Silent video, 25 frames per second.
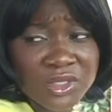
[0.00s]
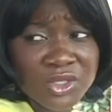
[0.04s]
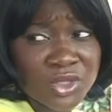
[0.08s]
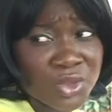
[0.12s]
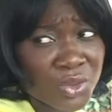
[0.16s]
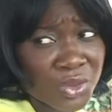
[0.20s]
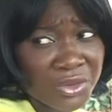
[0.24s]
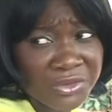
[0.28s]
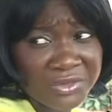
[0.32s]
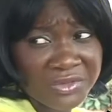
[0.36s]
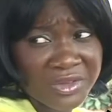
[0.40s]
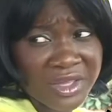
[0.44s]

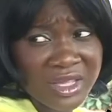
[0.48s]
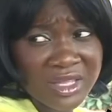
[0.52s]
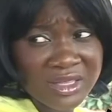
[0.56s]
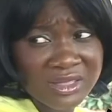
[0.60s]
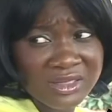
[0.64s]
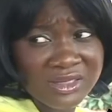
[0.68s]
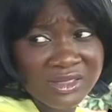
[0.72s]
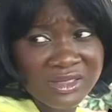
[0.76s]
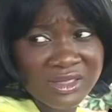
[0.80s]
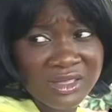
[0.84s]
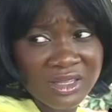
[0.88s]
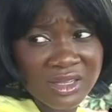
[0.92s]
No
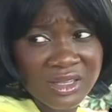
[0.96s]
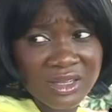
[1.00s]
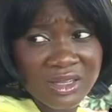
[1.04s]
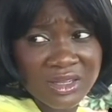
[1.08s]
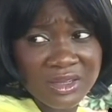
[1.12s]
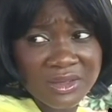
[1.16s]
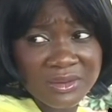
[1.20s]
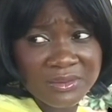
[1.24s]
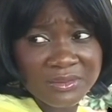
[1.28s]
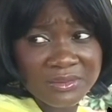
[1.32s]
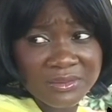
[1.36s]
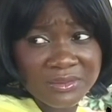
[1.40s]
offense,
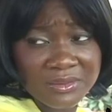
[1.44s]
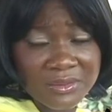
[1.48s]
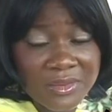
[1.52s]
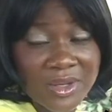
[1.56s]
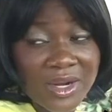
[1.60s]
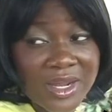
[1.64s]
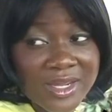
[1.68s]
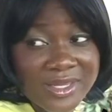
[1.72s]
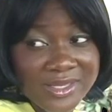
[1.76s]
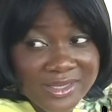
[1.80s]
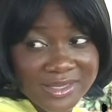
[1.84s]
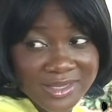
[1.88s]

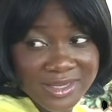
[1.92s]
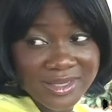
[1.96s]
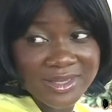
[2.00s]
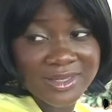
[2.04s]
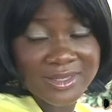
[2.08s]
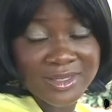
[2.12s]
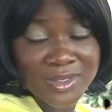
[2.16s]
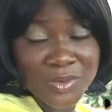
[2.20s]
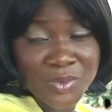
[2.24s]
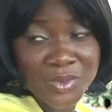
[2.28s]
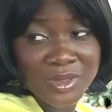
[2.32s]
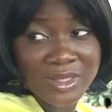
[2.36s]
but I
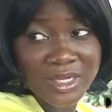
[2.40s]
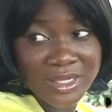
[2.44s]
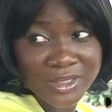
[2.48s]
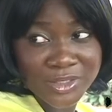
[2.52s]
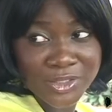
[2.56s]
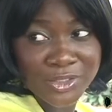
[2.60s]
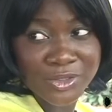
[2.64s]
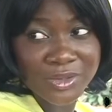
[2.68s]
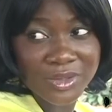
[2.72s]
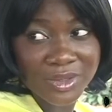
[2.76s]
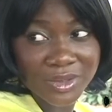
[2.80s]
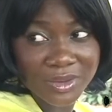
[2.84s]
certainly will
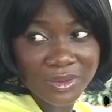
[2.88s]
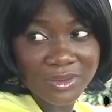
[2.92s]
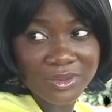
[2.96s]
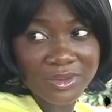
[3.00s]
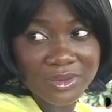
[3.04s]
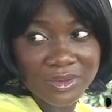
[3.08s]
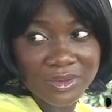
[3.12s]
let you know.